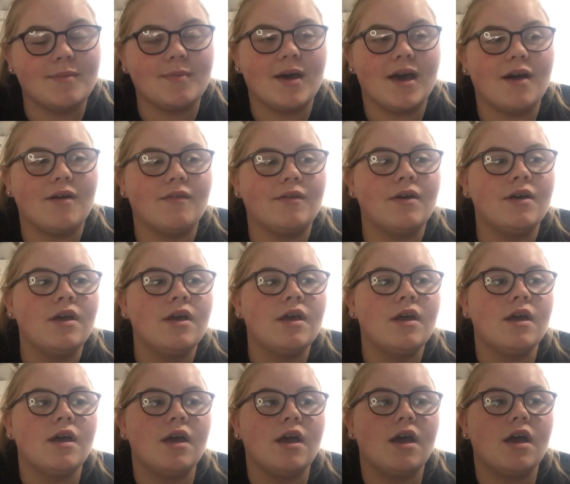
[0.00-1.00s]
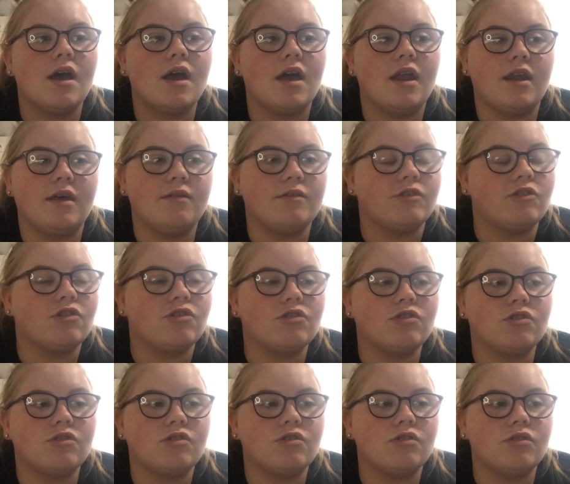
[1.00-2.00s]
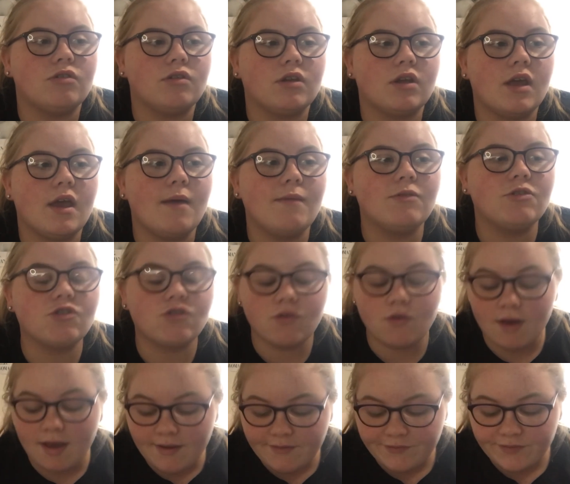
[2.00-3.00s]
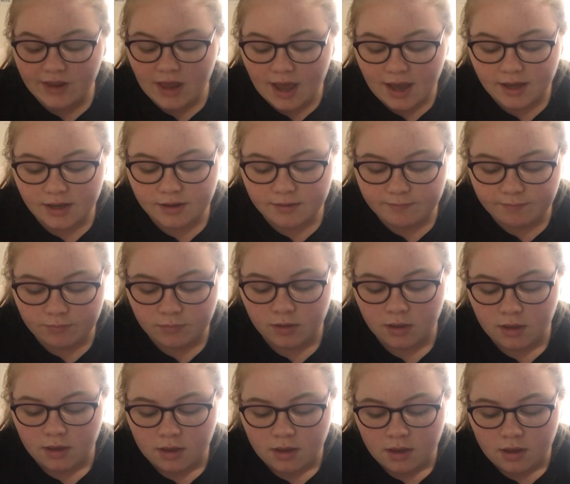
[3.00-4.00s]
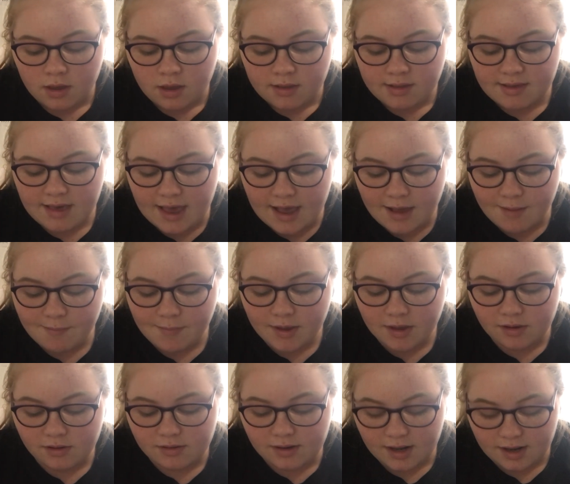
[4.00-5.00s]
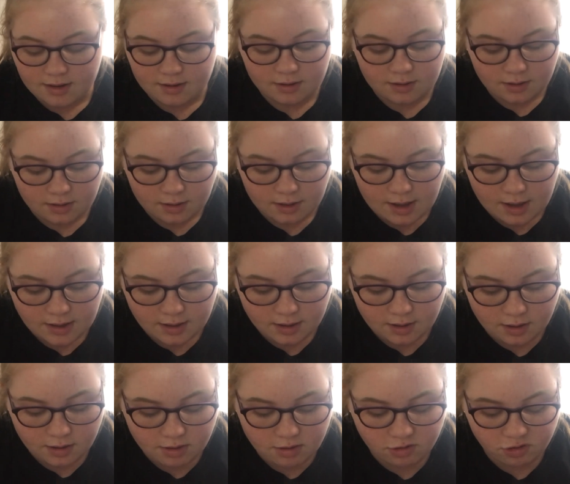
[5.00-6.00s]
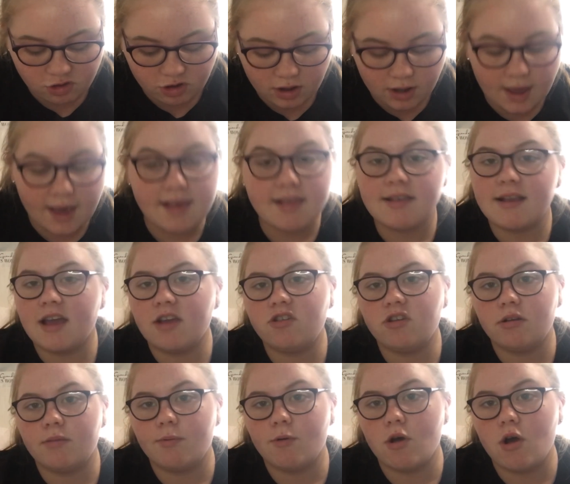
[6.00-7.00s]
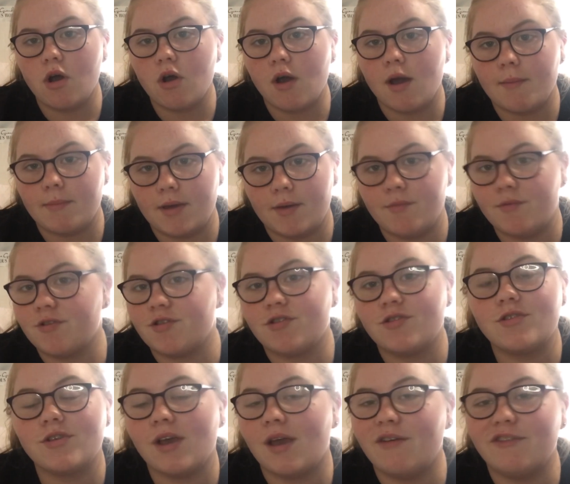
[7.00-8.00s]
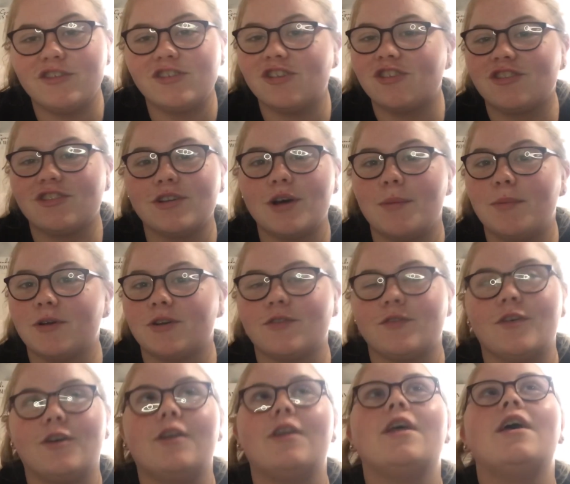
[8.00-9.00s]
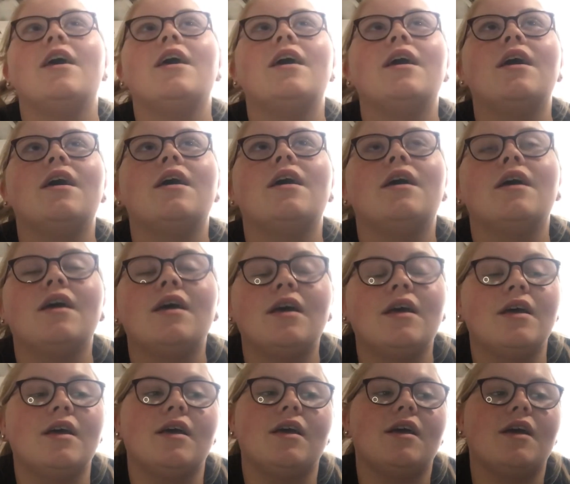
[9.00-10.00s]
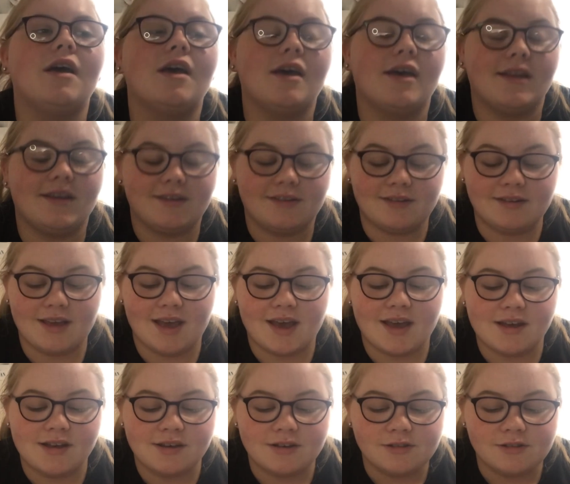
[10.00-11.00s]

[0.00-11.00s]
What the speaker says: about, and it was great for like team building. Like at such a late stage in the programme, it was just so much fun. And yeah.